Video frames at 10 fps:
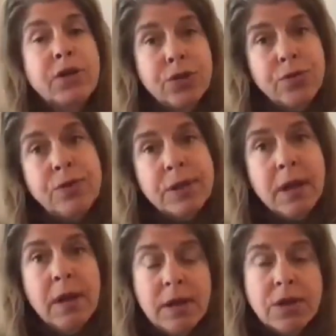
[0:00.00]
tune
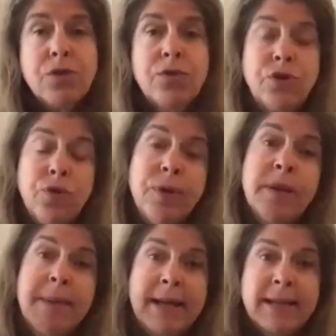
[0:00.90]
to doing the
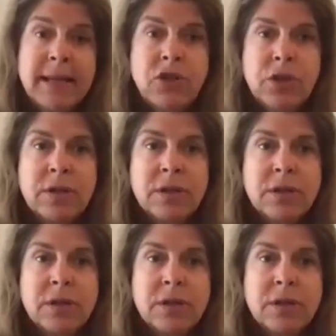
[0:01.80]
meditations.